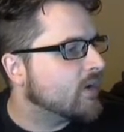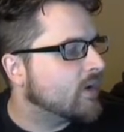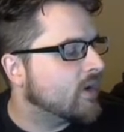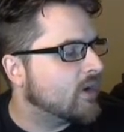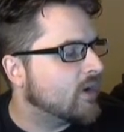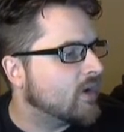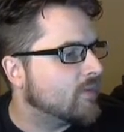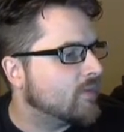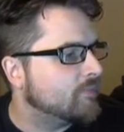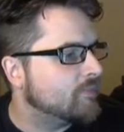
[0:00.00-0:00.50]

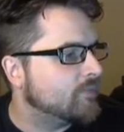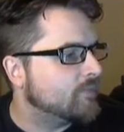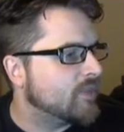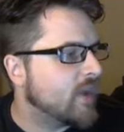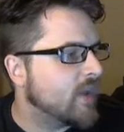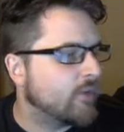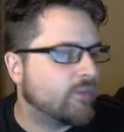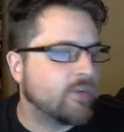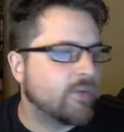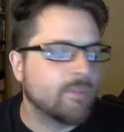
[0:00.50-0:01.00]

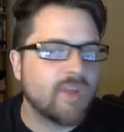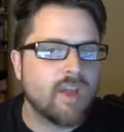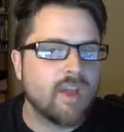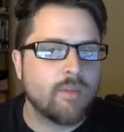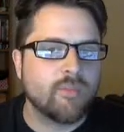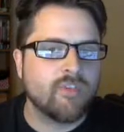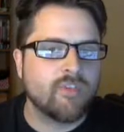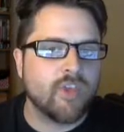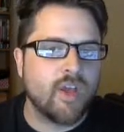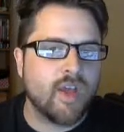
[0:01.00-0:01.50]
Now,
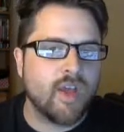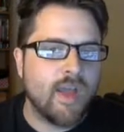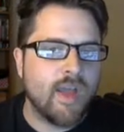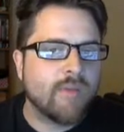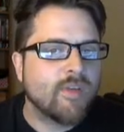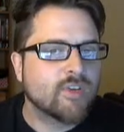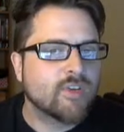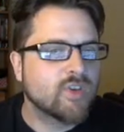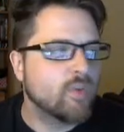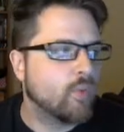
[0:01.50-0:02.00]
sometimes
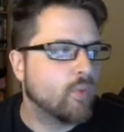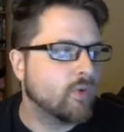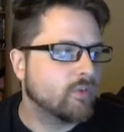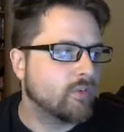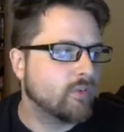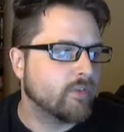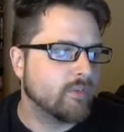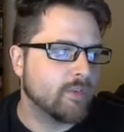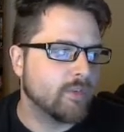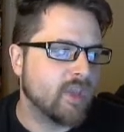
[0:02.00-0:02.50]
I've actually
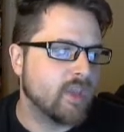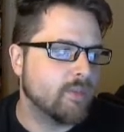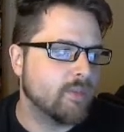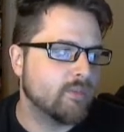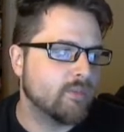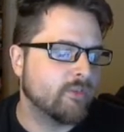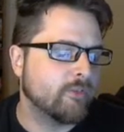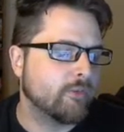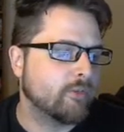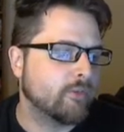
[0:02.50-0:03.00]
worked on some
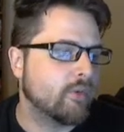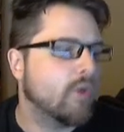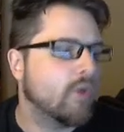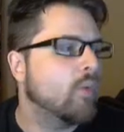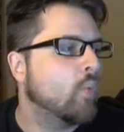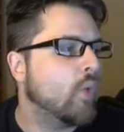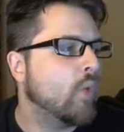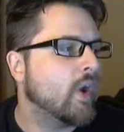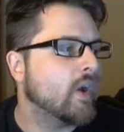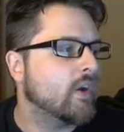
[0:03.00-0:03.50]
games
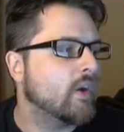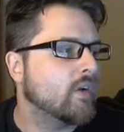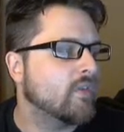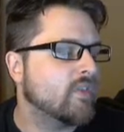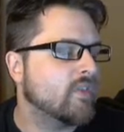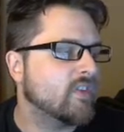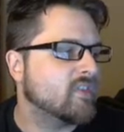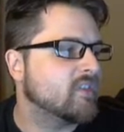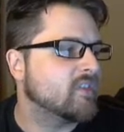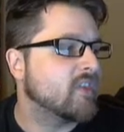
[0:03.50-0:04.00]

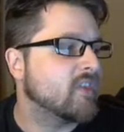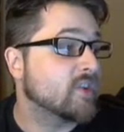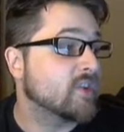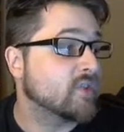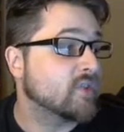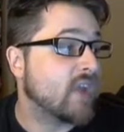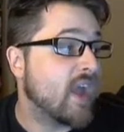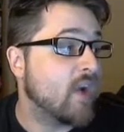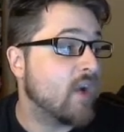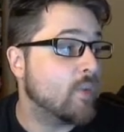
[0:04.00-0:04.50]
where this is
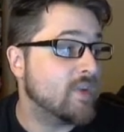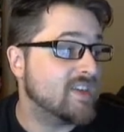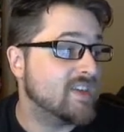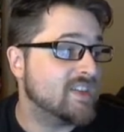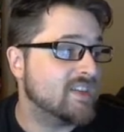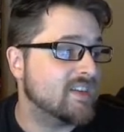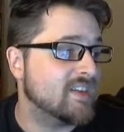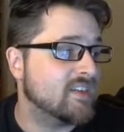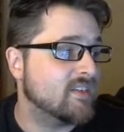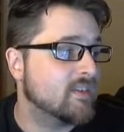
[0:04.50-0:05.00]
actually how we
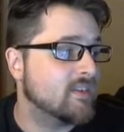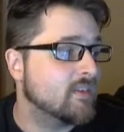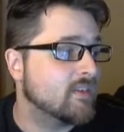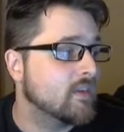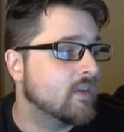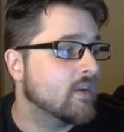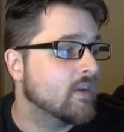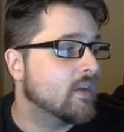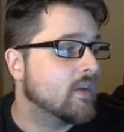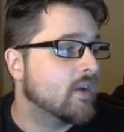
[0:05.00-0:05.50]
did it.
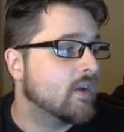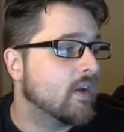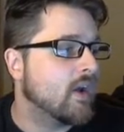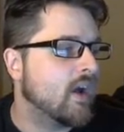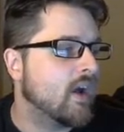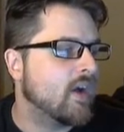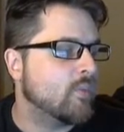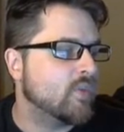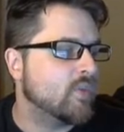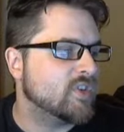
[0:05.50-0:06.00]

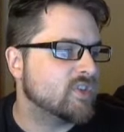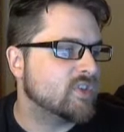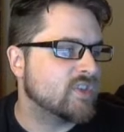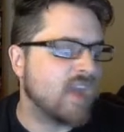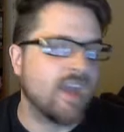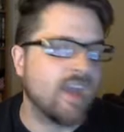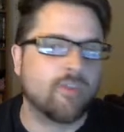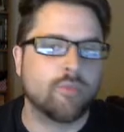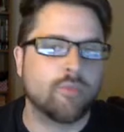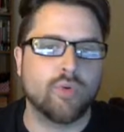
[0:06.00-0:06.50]
We just
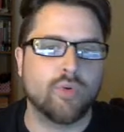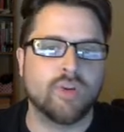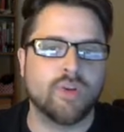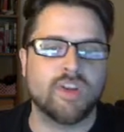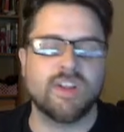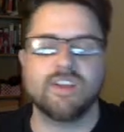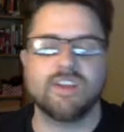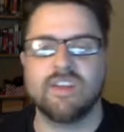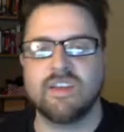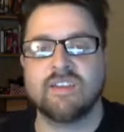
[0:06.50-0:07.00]

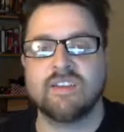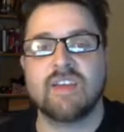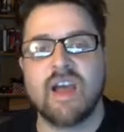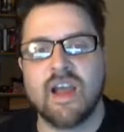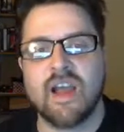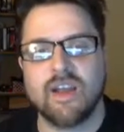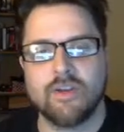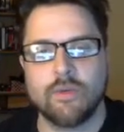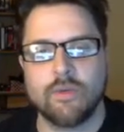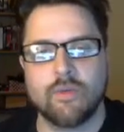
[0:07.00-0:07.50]
exported an
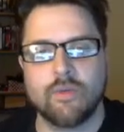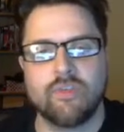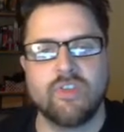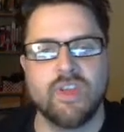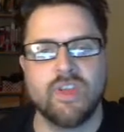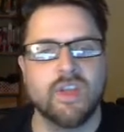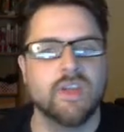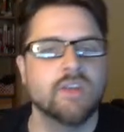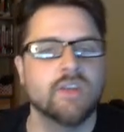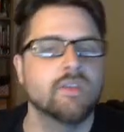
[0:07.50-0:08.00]
entire
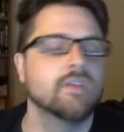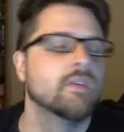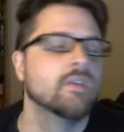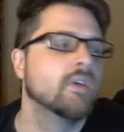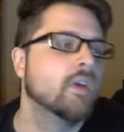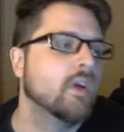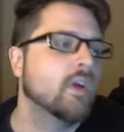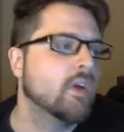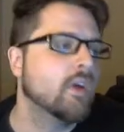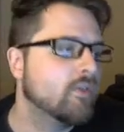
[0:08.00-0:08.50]
scene
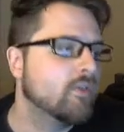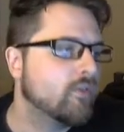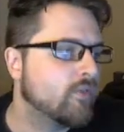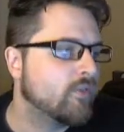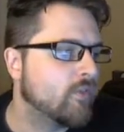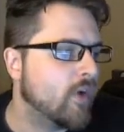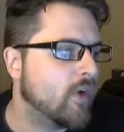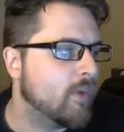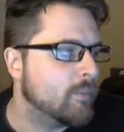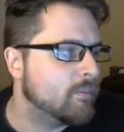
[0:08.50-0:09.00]

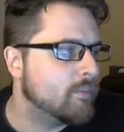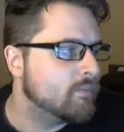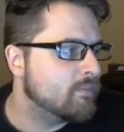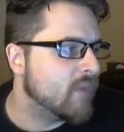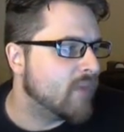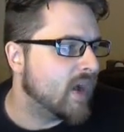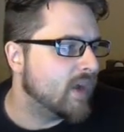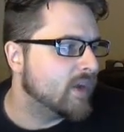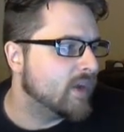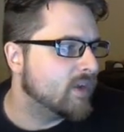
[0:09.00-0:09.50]
from
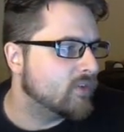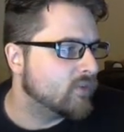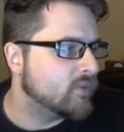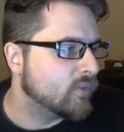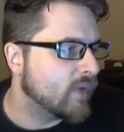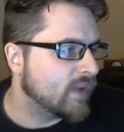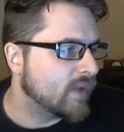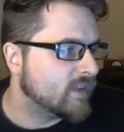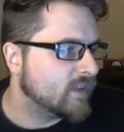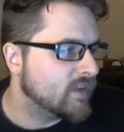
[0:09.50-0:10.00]
Maya
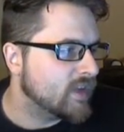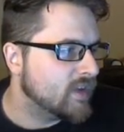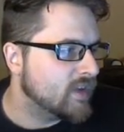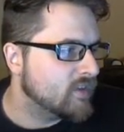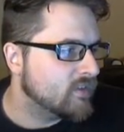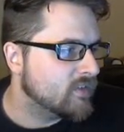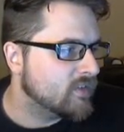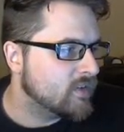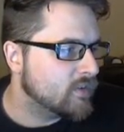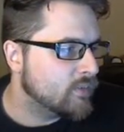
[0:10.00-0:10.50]
directly
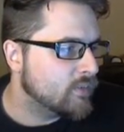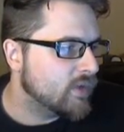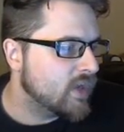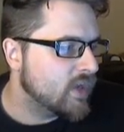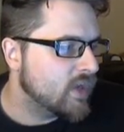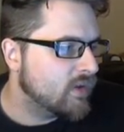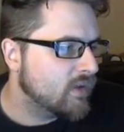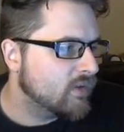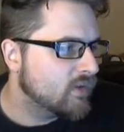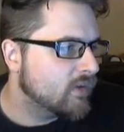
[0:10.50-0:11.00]
into
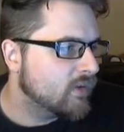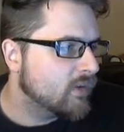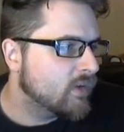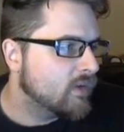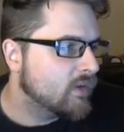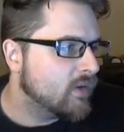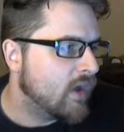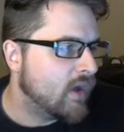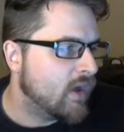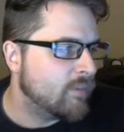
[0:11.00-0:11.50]
Unity.
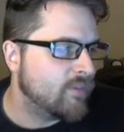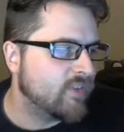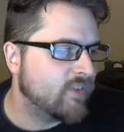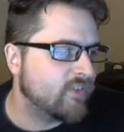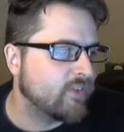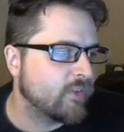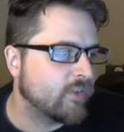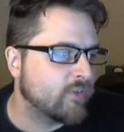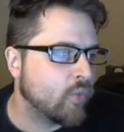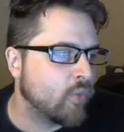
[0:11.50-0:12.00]
This
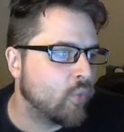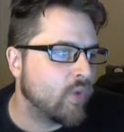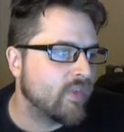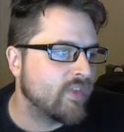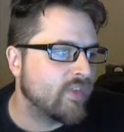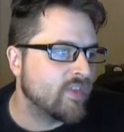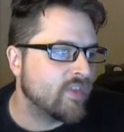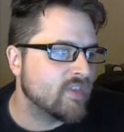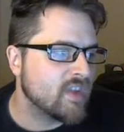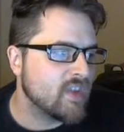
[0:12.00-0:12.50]
is also
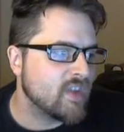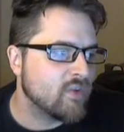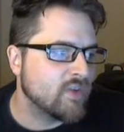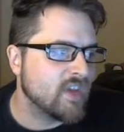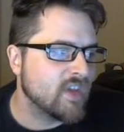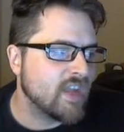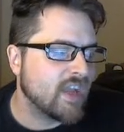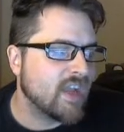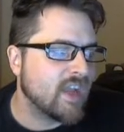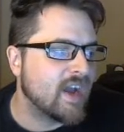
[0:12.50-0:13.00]
one thing that
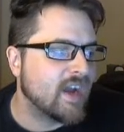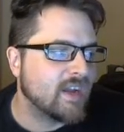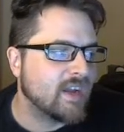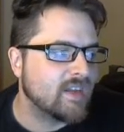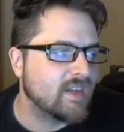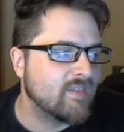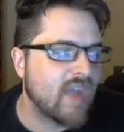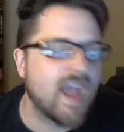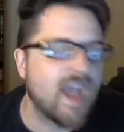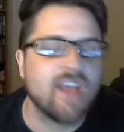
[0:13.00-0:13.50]
Unity
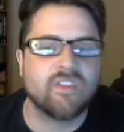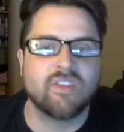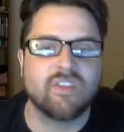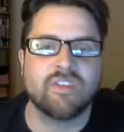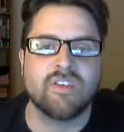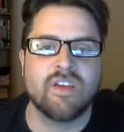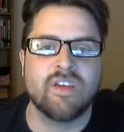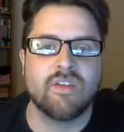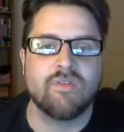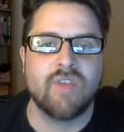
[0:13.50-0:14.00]
kind of has as
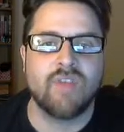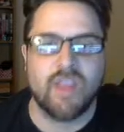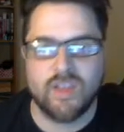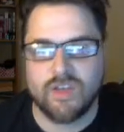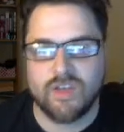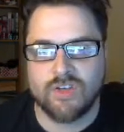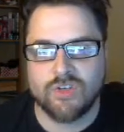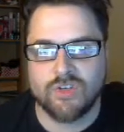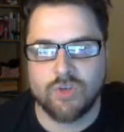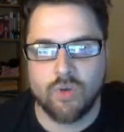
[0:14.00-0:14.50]
an
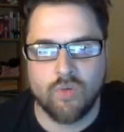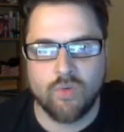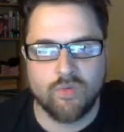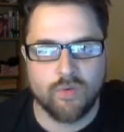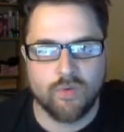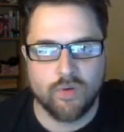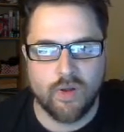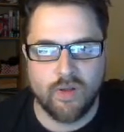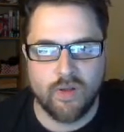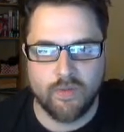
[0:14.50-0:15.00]
advantage
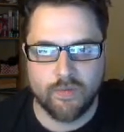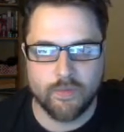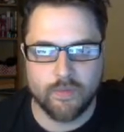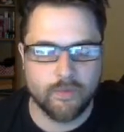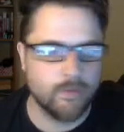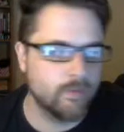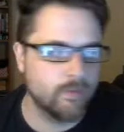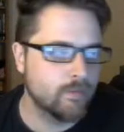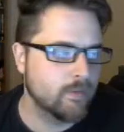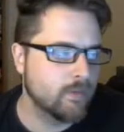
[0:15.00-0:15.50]
over
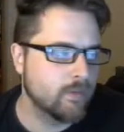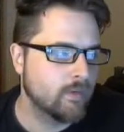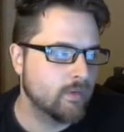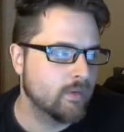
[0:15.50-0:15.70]
other